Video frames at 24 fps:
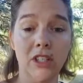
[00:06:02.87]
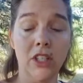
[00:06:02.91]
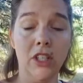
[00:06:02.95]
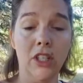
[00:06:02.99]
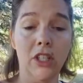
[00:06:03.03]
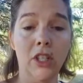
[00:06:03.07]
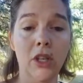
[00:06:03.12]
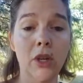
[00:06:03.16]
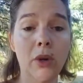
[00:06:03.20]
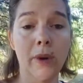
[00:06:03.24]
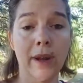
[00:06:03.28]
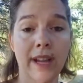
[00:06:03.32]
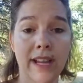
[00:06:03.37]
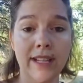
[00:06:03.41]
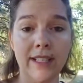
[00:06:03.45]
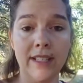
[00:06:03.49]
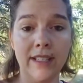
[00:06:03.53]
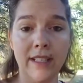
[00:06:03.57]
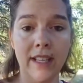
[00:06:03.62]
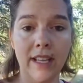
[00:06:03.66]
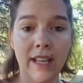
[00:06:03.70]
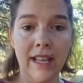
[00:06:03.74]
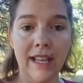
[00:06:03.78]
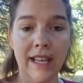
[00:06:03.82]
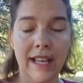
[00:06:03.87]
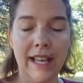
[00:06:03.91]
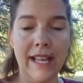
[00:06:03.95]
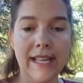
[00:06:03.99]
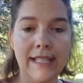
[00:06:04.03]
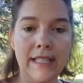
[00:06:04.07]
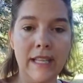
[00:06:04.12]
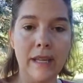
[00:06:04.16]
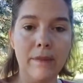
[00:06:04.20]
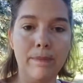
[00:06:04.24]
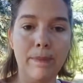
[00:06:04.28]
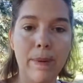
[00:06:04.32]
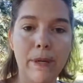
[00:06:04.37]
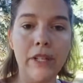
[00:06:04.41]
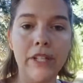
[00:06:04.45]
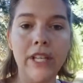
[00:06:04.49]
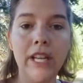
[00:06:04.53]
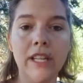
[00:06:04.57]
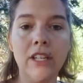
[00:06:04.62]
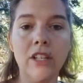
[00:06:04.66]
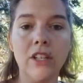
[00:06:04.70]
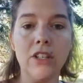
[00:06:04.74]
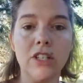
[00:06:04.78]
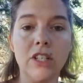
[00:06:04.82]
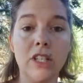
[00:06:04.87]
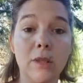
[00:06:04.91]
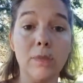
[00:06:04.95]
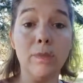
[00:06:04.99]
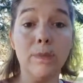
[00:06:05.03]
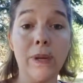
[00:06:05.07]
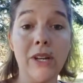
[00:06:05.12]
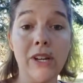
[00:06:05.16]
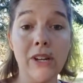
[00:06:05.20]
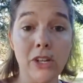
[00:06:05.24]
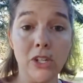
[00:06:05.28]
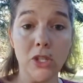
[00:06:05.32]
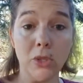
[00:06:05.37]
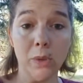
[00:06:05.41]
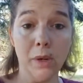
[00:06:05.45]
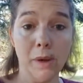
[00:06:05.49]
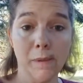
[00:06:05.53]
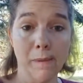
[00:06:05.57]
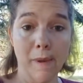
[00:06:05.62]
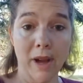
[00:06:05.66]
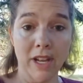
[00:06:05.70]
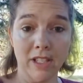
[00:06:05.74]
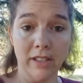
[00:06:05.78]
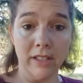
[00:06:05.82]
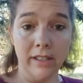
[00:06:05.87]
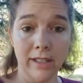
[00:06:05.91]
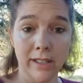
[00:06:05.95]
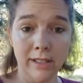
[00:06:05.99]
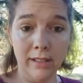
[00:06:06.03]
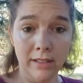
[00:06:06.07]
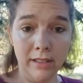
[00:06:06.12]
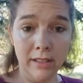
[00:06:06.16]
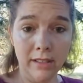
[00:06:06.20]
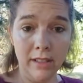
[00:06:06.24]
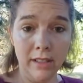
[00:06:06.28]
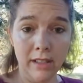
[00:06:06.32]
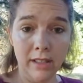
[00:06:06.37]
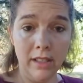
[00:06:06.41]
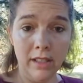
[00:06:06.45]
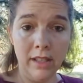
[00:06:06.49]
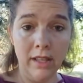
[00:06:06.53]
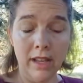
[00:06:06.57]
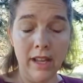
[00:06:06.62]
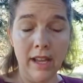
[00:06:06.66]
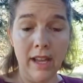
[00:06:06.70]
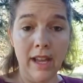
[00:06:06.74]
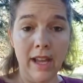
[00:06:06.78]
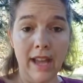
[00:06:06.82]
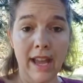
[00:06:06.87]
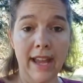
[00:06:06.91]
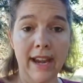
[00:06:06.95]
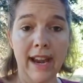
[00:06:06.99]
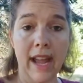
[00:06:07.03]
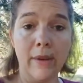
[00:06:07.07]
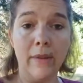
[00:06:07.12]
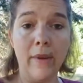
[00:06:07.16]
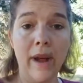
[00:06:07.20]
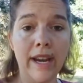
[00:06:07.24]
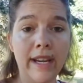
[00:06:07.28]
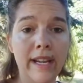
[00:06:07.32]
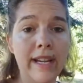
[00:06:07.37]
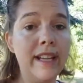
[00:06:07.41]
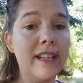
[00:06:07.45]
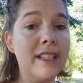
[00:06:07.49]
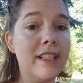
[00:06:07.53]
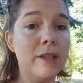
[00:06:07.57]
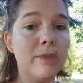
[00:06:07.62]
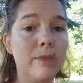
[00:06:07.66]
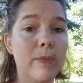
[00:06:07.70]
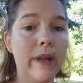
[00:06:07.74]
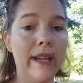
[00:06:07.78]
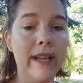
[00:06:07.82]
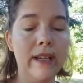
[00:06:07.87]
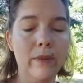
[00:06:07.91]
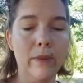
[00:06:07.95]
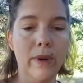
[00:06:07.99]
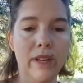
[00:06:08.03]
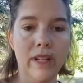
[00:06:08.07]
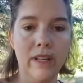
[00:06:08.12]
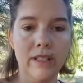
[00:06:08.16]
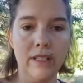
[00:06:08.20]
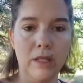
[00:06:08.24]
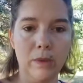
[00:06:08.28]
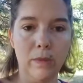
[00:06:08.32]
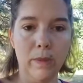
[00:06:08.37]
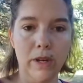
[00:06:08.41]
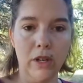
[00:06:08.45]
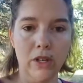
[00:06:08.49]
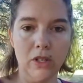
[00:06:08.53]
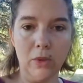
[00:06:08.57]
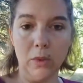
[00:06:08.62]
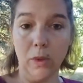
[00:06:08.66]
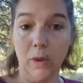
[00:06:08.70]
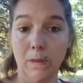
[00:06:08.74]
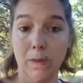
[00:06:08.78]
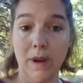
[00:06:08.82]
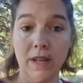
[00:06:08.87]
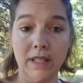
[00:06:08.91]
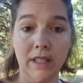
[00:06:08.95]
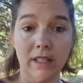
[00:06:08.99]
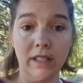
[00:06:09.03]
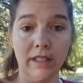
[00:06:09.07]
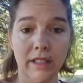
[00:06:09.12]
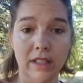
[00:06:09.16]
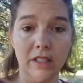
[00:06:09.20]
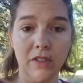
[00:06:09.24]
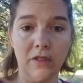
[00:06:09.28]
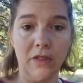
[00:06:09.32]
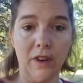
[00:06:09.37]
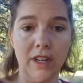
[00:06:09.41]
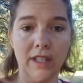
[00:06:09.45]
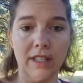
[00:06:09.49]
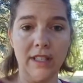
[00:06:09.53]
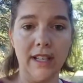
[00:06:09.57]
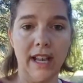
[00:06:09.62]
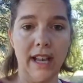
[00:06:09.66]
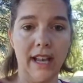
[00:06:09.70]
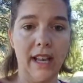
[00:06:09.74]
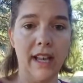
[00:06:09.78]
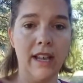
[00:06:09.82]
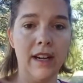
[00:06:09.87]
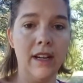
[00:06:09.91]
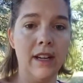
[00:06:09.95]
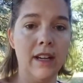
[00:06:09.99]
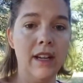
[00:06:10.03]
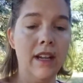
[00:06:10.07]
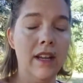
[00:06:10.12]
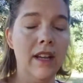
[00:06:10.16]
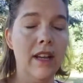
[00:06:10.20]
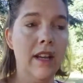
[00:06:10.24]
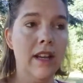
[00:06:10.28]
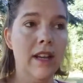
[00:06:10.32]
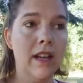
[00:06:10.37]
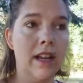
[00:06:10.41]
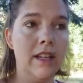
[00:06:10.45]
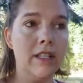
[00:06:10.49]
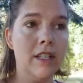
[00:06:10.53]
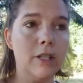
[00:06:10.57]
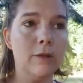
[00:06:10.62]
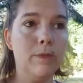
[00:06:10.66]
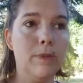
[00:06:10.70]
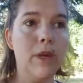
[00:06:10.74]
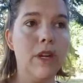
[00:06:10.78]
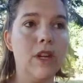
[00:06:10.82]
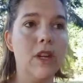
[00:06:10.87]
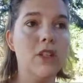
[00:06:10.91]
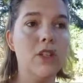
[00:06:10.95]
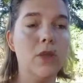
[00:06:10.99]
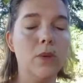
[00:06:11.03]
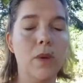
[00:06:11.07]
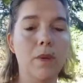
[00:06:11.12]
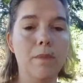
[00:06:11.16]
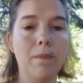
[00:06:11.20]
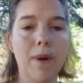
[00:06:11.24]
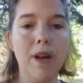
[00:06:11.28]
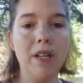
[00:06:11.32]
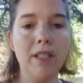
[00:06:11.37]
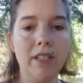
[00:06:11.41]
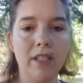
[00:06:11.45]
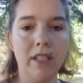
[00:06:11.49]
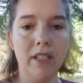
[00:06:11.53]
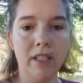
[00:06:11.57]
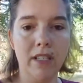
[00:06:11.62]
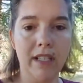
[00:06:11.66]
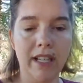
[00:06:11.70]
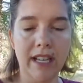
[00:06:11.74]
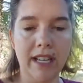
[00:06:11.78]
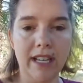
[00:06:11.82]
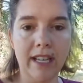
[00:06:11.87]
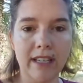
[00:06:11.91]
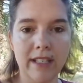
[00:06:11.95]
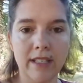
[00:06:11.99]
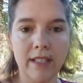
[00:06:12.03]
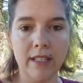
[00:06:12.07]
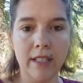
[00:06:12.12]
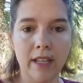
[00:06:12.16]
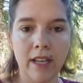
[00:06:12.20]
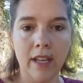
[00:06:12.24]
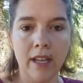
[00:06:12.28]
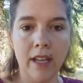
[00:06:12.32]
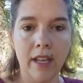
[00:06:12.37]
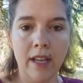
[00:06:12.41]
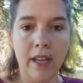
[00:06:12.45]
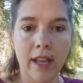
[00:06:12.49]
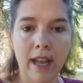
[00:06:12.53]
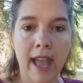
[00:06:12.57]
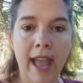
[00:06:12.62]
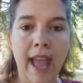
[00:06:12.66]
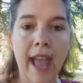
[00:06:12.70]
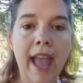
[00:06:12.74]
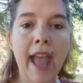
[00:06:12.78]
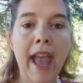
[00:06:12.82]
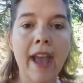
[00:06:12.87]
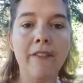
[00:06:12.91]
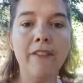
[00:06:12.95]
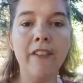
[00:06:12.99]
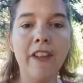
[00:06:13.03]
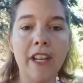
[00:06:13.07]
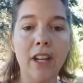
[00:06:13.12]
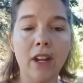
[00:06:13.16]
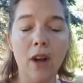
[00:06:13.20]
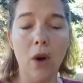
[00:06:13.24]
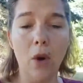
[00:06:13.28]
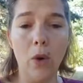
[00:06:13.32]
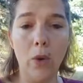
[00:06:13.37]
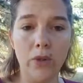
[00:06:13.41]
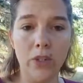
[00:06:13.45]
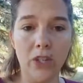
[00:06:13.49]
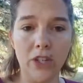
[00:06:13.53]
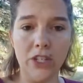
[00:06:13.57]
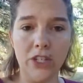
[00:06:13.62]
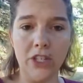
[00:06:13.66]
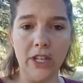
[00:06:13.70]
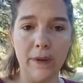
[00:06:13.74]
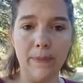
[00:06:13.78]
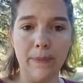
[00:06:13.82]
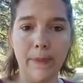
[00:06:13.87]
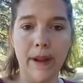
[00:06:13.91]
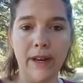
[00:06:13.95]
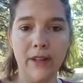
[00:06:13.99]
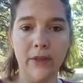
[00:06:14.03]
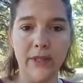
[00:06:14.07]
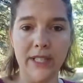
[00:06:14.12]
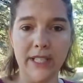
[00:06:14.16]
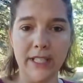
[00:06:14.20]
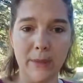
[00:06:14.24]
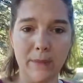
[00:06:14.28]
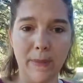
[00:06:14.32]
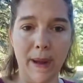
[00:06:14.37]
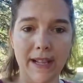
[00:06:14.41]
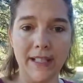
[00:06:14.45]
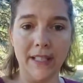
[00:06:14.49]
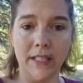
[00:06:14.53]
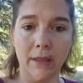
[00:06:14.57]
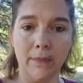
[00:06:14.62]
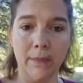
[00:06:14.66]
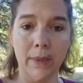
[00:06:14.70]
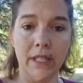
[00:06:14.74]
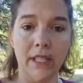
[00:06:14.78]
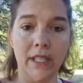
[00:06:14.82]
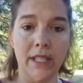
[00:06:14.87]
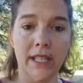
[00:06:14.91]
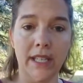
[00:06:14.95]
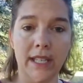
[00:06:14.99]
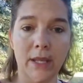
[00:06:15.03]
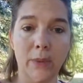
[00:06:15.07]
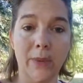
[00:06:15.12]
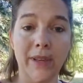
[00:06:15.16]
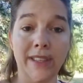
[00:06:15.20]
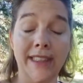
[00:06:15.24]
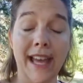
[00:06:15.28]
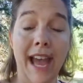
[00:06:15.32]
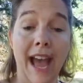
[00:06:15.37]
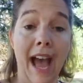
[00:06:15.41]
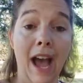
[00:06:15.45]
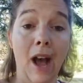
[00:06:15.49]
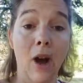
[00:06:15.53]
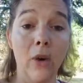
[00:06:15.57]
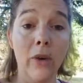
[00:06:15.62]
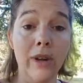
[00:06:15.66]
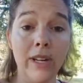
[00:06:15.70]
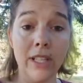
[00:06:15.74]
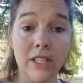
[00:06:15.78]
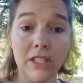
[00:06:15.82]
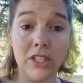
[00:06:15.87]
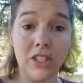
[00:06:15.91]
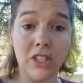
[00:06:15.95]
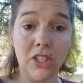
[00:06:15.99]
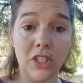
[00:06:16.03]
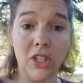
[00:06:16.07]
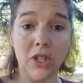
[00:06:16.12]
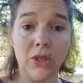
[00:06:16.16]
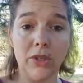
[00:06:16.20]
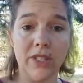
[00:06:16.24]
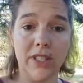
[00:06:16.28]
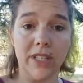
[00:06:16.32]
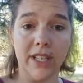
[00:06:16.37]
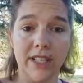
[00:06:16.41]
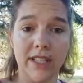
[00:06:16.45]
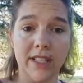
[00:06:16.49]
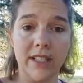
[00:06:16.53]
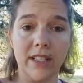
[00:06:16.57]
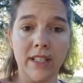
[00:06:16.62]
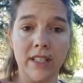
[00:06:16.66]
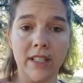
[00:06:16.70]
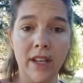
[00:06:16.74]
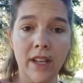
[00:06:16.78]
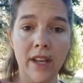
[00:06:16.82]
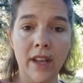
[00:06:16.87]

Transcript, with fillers: to you is is it building your spiritual muscle? And I want to explain what a spiritual muscle is for a second. A spiritual muscle is having ownership and responsibility without excuses